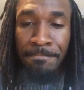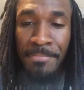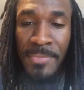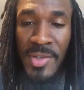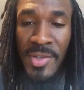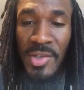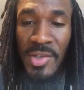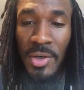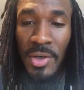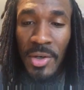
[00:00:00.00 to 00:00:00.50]

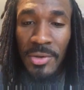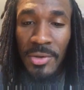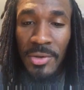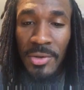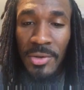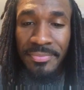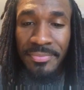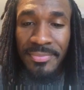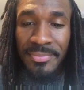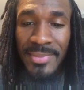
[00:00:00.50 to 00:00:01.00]
So
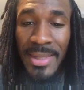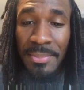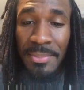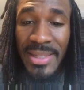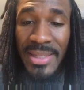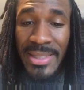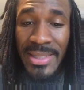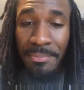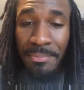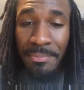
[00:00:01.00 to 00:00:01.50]
let me
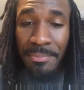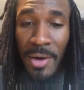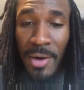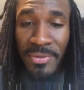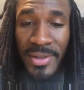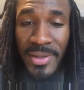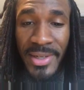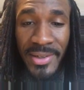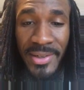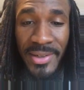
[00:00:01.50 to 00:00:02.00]
get up off
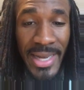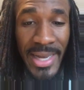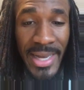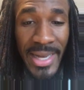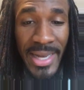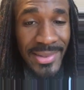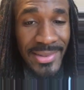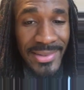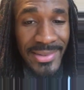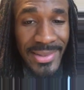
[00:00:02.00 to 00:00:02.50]
of here,
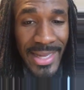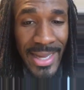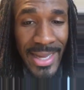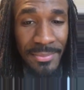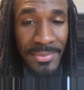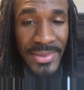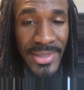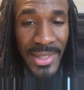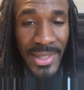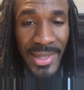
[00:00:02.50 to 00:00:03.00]
guys.
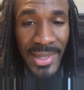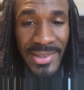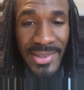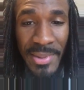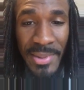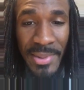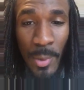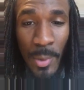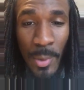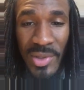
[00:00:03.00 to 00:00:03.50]
I'm done.
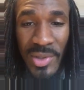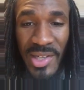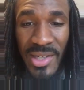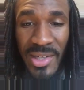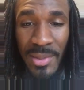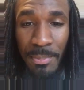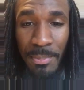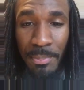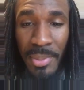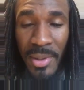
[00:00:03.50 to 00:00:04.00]
Somebody said, what's a
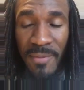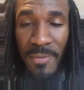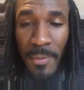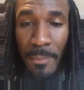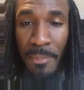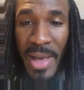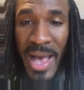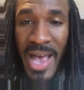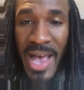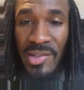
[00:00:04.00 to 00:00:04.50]
good book for
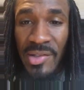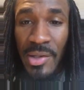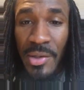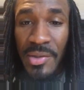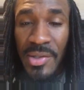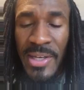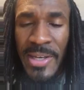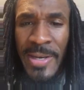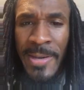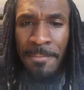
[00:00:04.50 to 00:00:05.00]

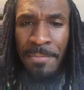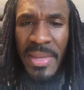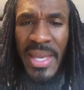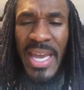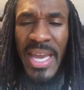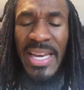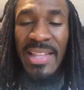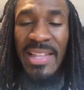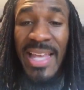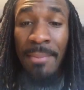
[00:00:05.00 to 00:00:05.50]
pastors?
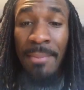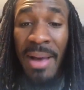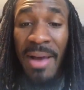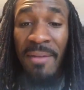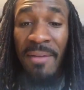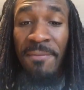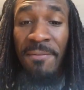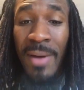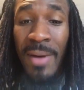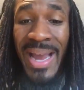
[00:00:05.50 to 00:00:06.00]
Anything by
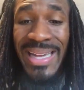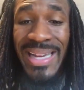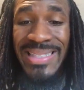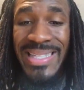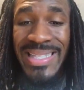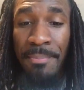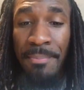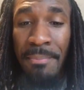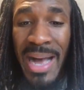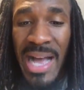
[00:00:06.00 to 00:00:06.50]
Frank
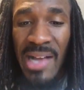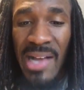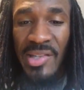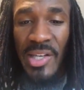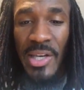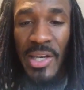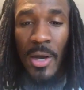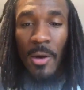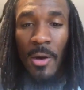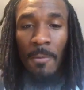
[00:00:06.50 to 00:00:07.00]

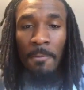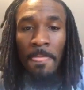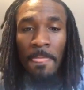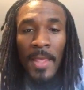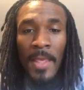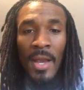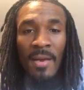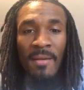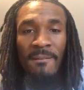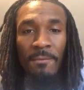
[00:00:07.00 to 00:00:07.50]
DiMaggio.
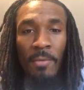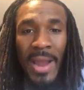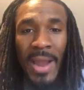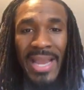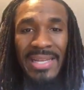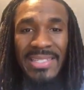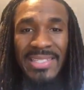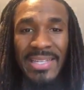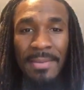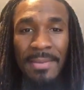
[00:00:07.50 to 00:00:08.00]

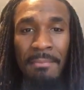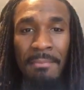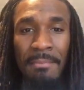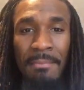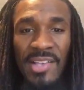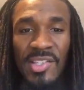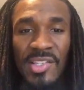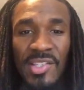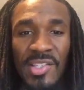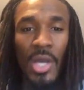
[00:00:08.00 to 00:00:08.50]
Frank
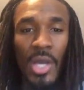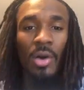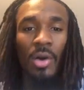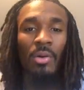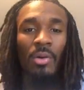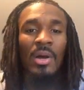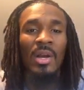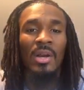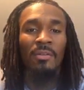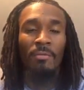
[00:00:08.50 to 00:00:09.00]
DiMaggio.
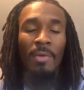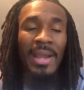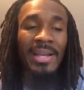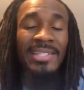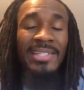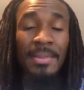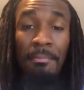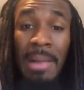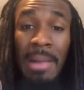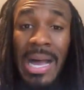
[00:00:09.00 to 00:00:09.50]
Frank
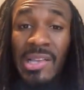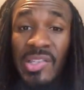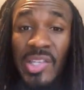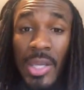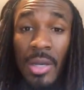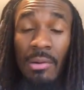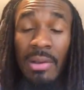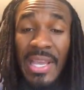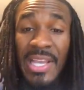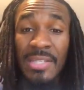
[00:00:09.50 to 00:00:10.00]

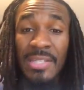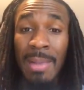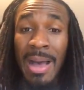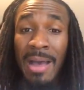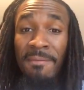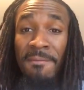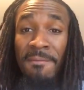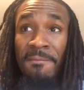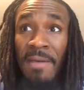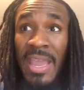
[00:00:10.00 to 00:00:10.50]
DiMaggio is my
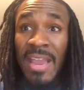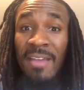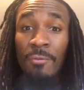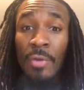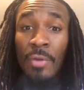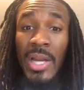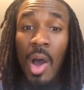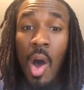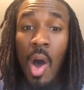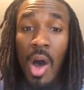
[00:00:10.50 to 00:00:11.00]

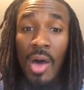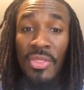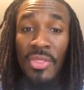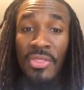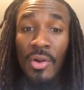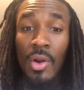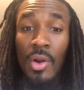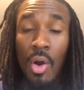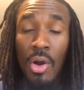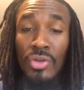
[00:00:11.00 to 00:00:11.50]
favorite
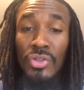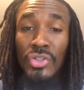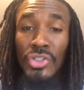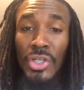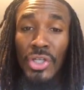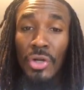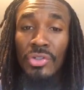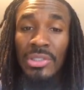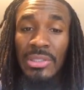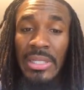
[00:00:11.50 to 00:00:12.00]
author on
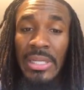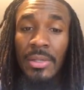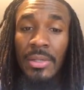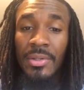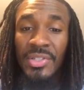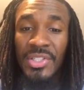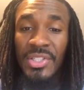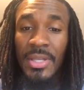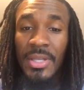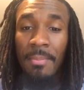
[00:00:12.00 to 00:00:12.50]
church
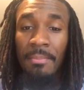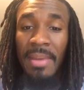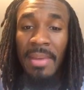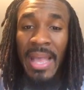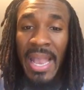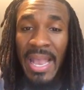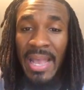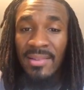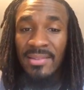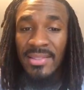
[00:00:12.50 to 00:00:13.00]
leadership,
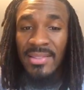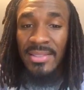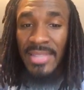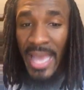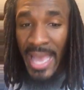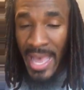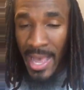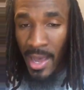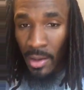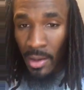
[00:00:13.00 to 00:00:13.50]
hands
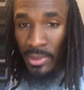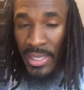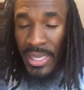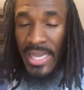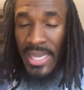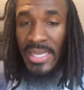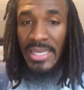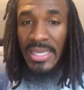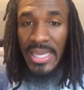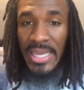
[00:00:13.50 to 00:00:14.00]
down.
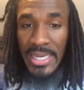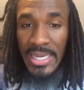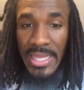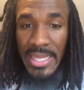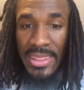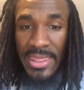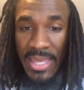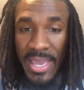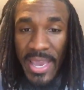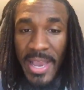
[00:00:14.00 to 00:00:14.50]

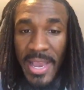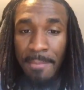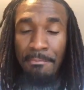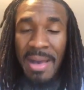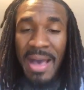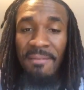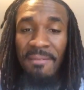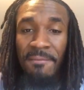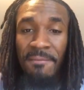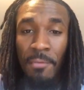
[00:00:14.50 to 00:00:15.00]
Anything
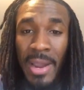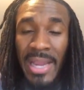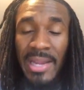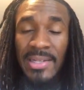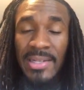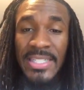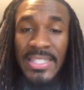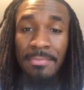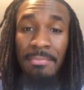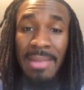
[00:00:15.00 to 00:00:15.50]
by
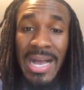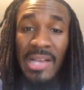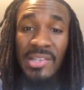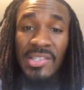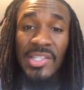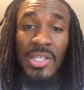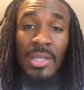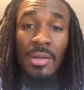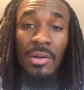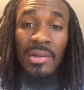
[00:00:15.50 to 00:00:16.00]
Frank
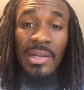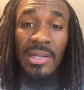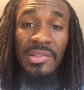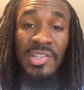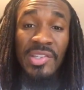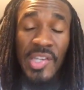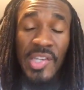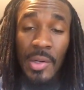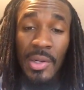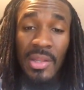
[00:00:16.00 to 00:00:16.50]
DiMaggio
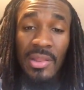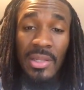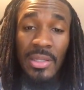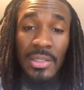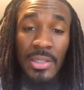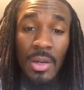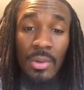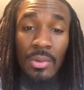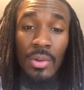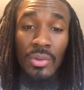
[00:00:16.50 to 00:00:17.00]
concerning the
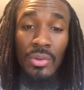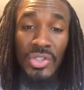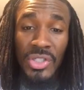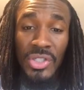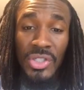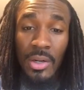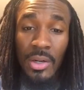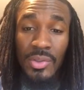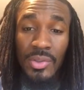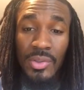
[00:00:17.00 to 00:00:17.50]
local
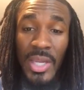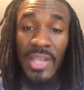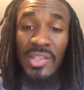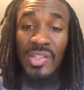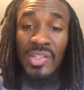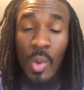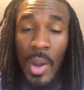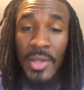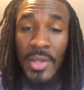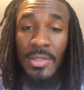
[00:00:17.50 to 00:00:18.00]
church is
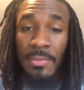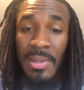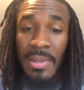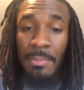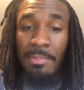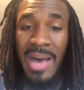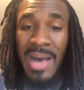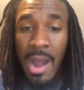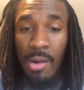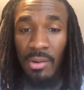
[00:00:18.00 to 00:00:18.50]
going to be
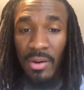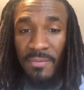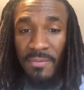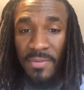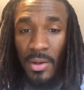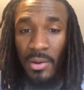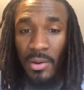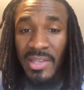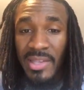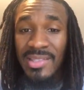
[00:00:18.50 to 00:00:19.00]

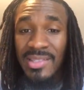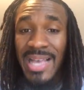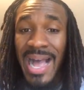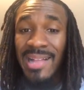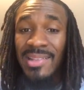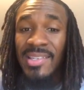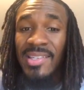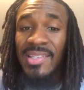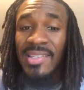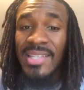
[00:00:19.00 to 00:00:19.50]
powerful. He's
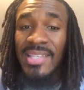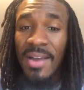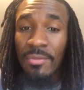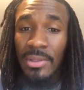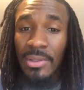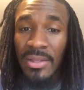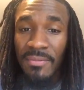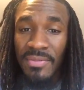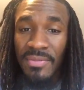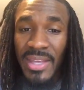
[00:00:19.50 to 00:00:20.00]
got
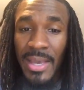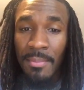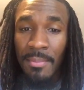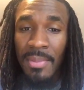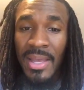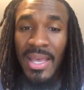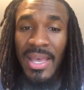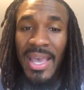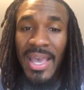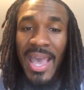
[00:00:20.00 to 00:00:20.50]
several of them,
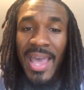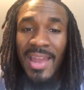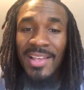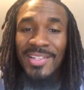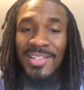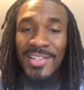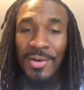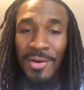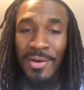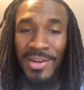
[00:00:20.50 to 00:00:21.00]
and
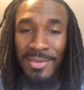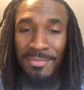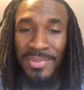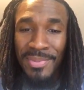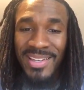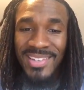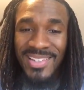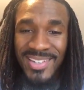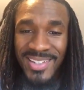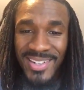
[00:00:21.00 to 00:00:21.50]
it's going to
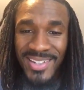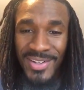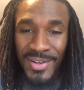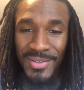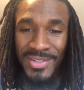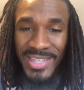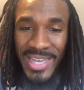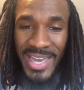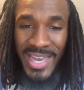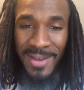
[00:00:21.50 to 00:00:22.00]
be good,
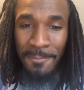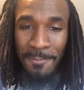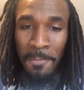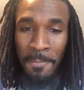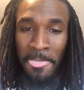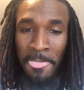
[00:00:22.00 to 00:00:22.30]
okay?